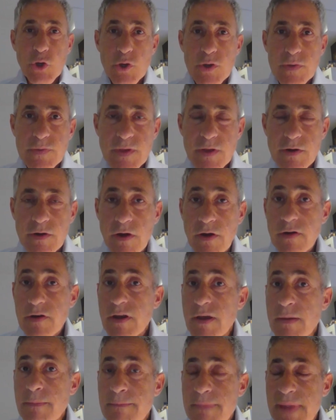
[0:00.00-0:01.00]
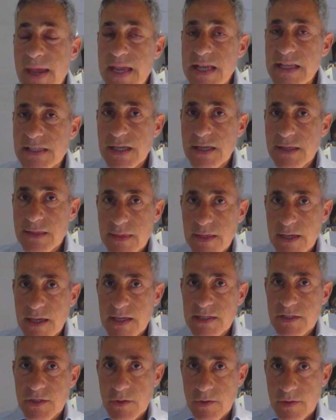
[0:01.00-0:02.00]
there are amazing things
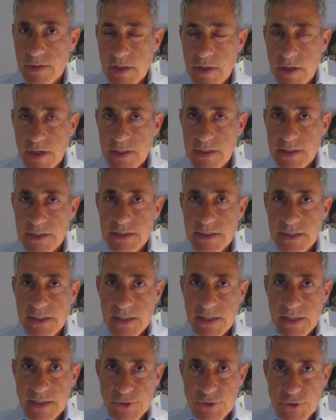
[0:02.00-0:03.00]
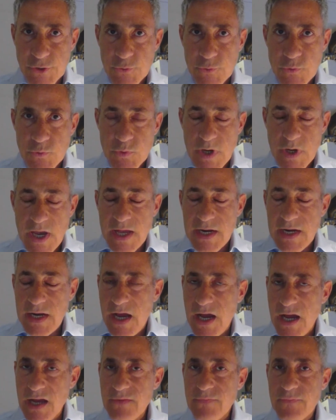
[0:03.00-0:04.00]
going on in the EU, and
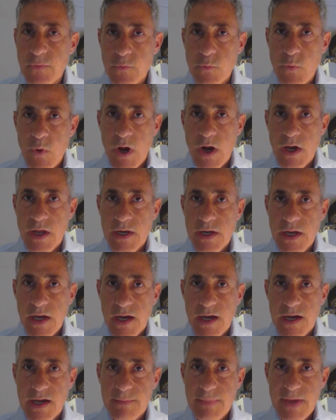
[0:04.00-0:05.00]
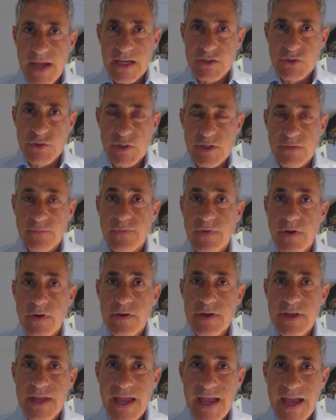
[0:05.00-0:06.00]
I, for one, I'm actually very
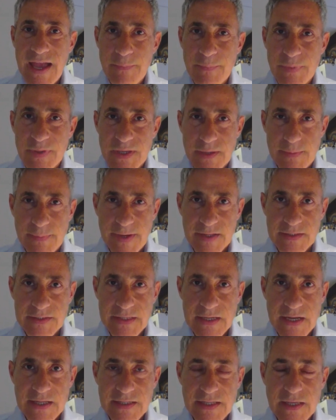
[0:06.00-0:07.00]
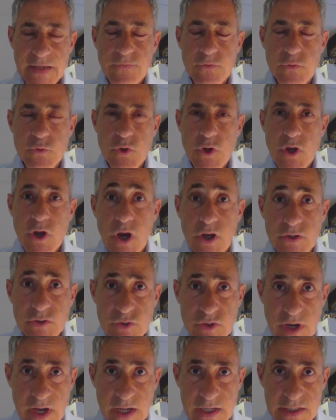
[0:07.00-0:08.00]
happy about that. If you
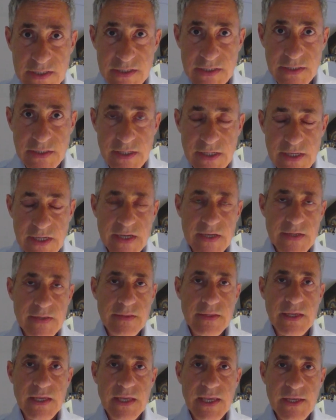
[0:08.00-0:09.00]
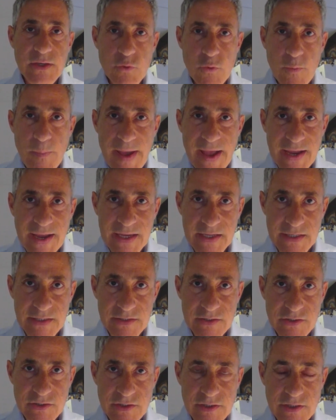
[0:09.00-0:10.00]
contrast the EU
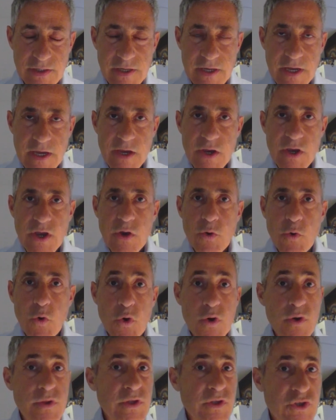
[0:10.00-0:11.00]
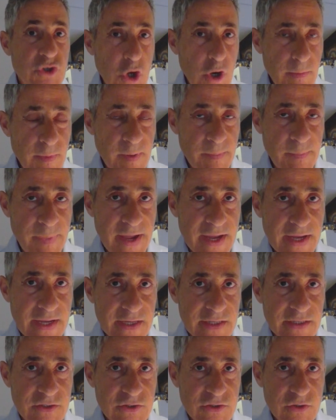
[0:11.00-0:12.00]
package or the German
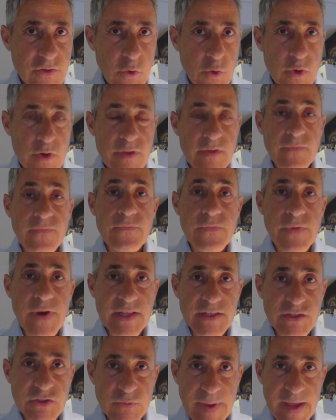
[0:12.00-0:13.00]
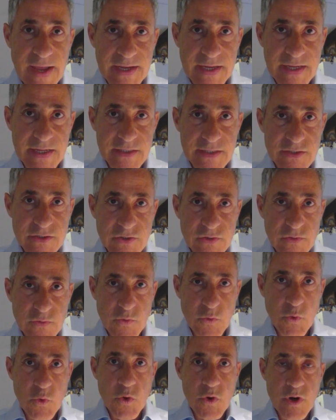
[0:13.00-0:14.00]
package or the French package
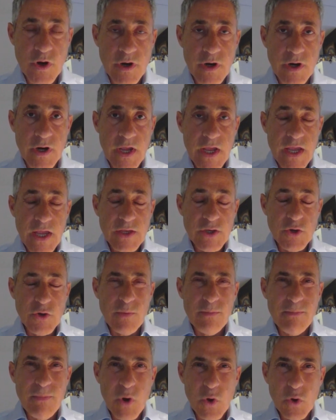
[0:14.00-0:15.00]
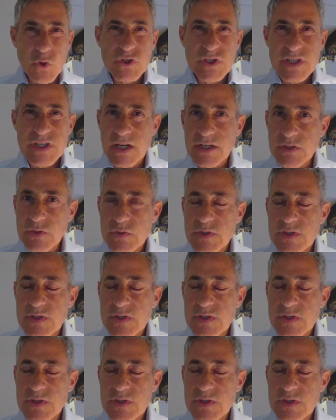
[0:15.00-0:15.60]
or most countries'